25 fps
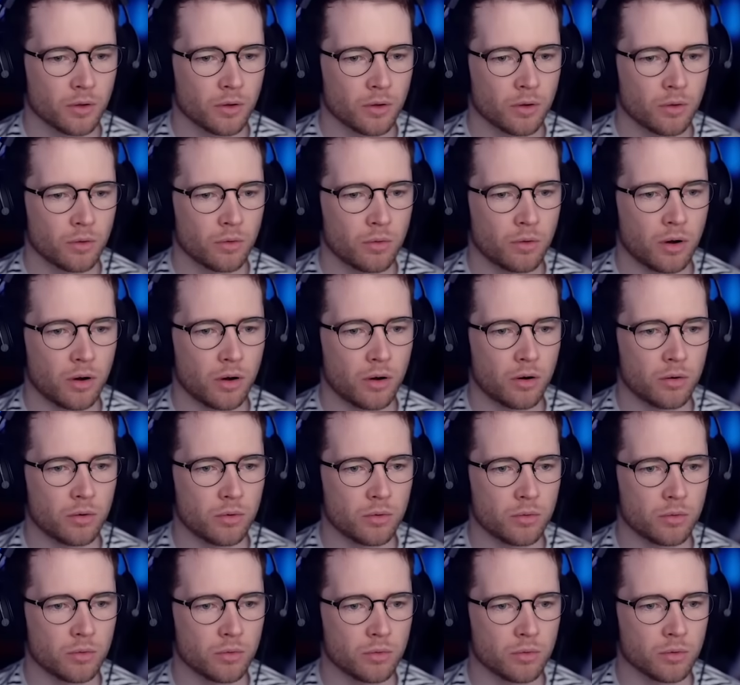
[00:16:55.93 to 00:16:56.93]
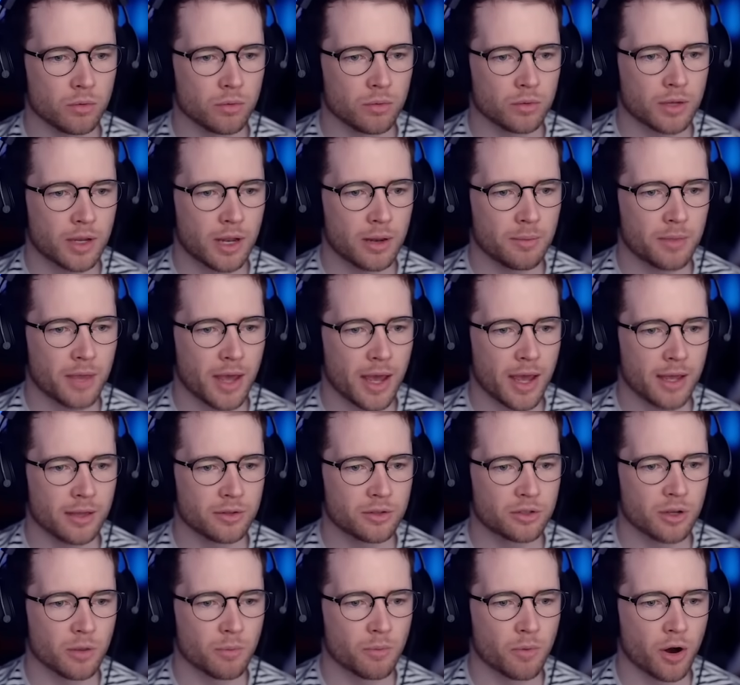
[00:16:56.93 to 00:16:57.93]
Whoa. Keep that head
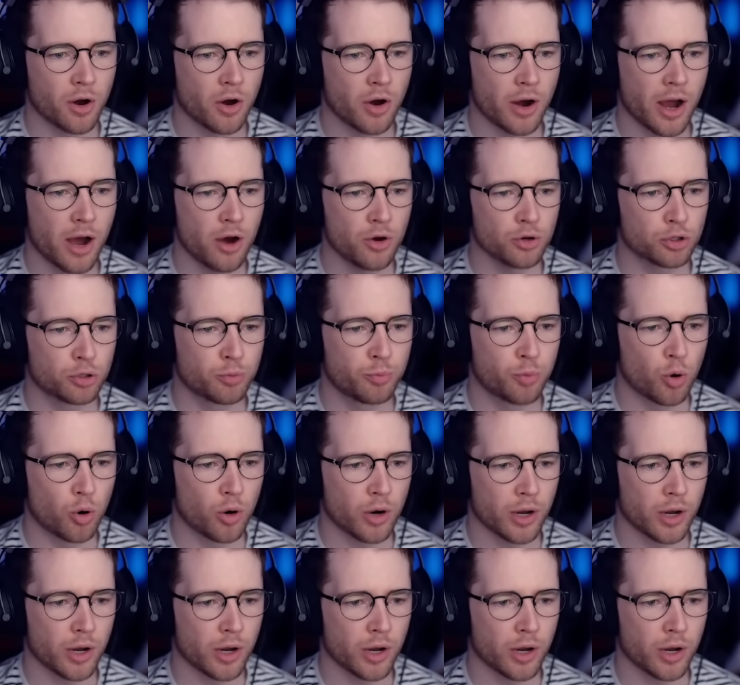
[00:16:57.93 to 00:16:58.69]
somewhere else, boy.